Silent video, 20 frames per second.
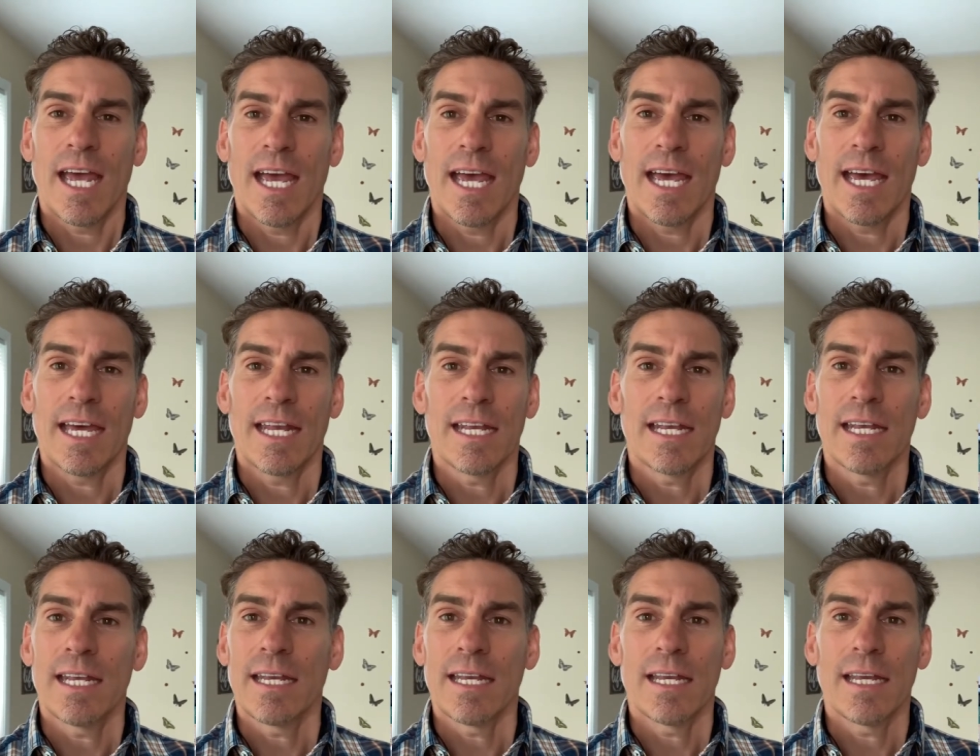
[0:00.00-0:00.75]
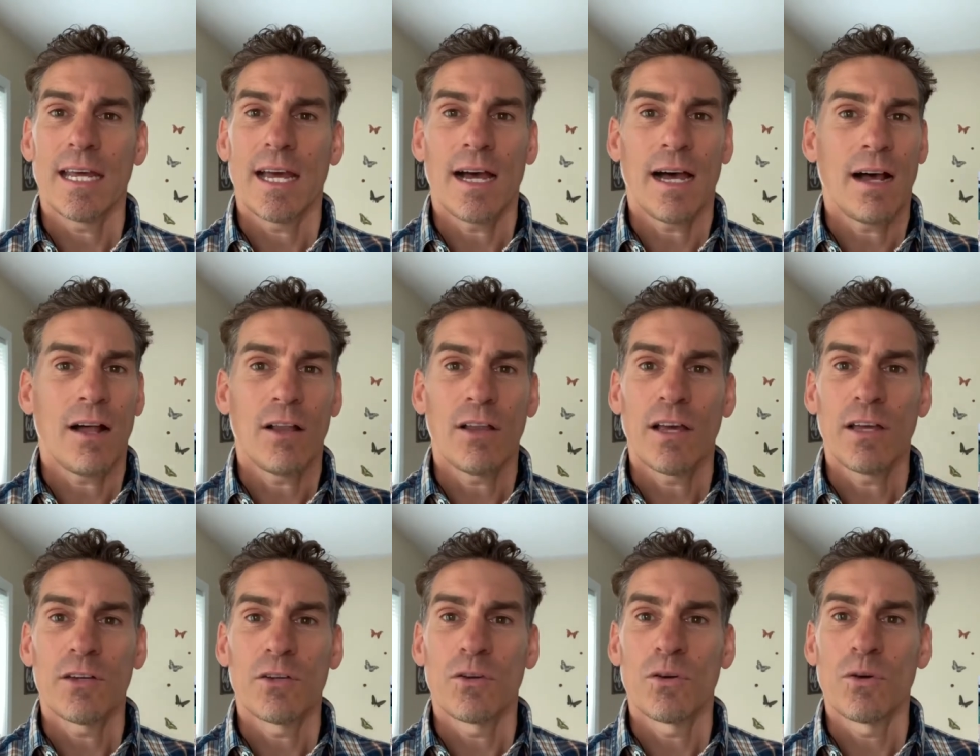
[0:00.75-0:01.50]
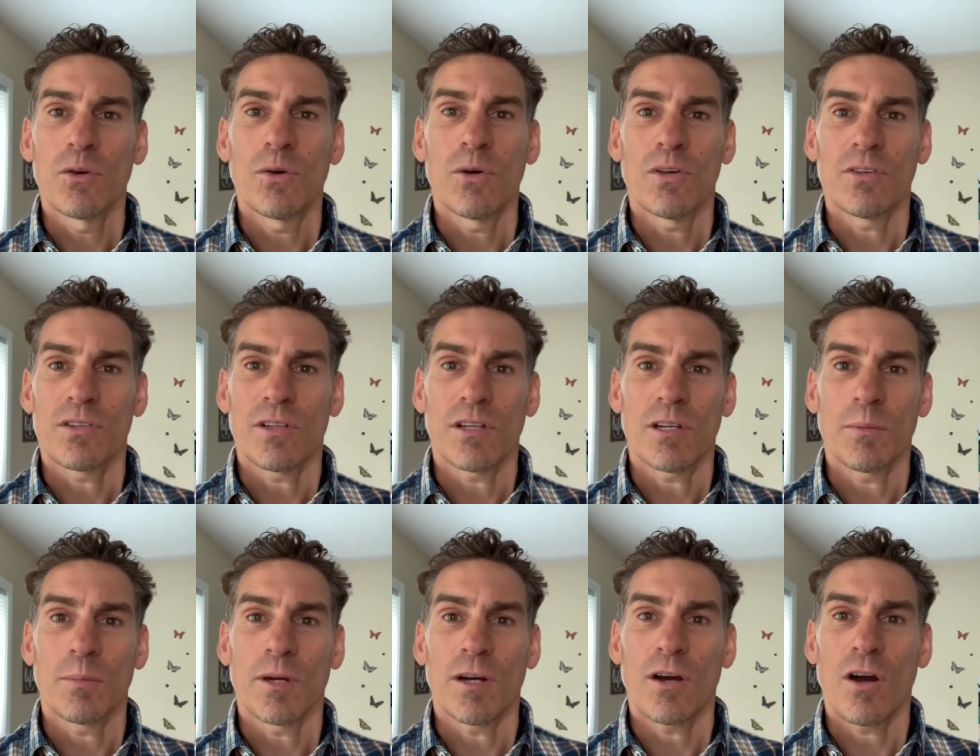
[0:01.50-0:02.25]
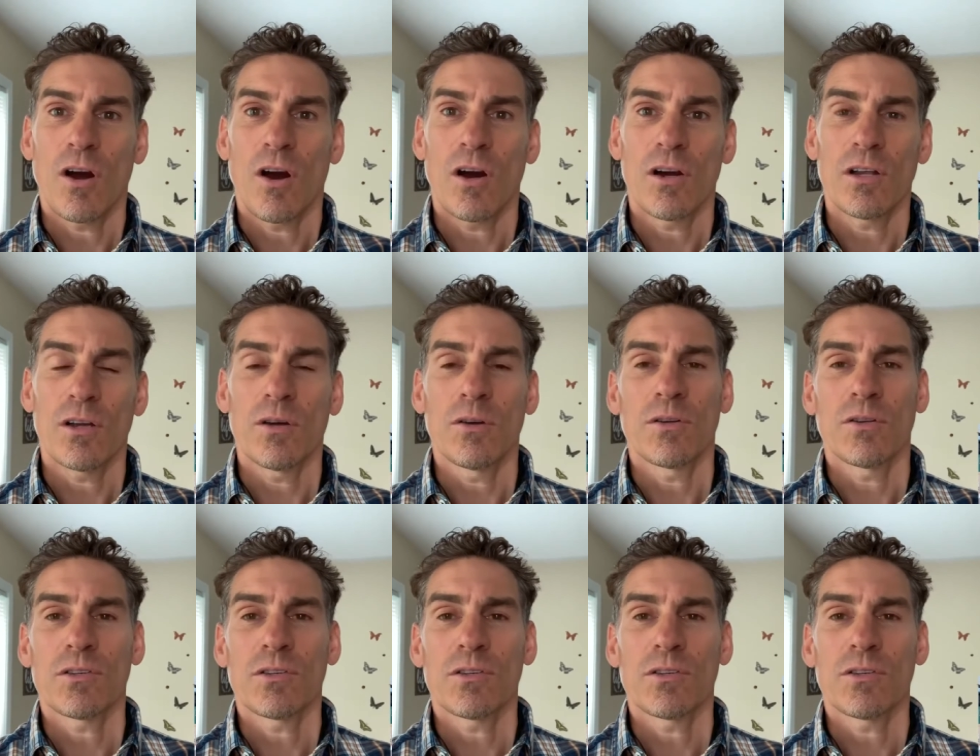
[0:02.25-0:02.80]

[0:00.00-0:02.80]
And all I do is a little bit of cardio.